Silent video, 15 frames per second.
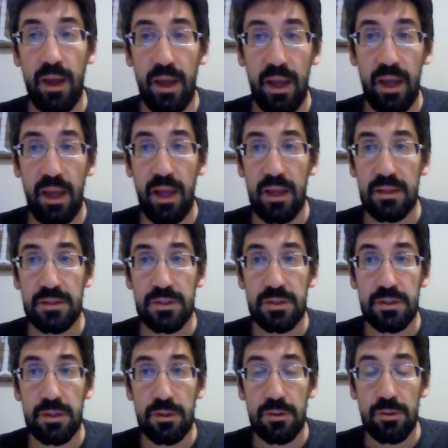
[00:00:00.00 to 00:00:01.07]
And
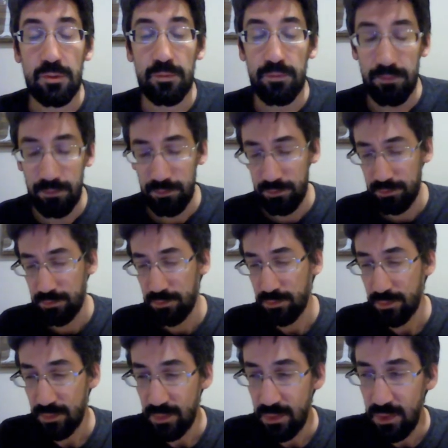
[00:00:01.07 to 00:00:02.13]
so
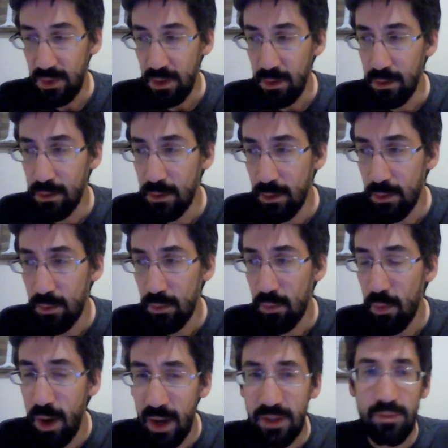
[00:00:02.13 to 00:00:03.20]

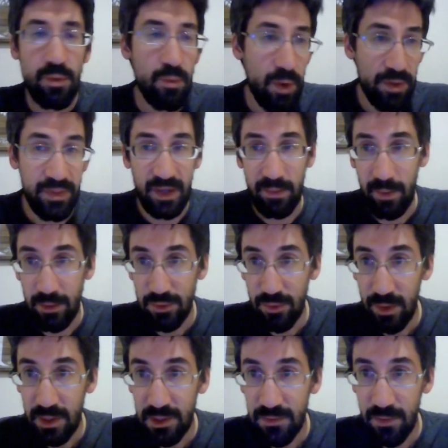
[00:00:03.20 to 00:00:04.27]
why do we want to think about
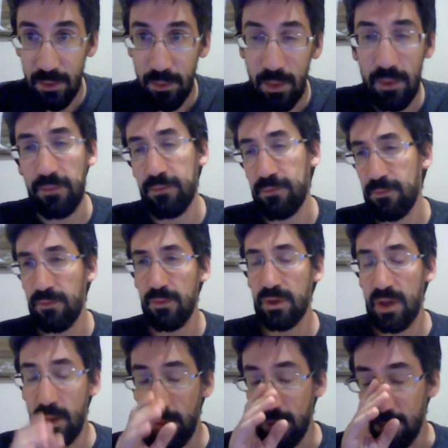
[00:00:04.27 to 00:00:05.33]
transfer? Well, for a
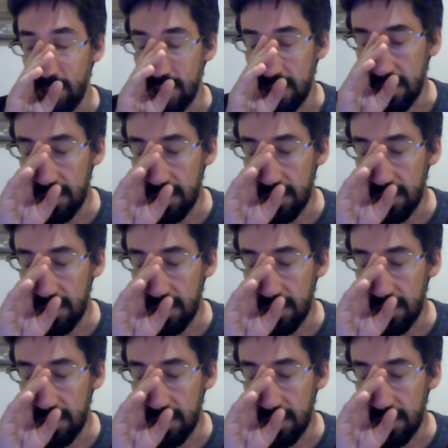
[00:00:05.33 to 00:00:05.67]
couple of reasons.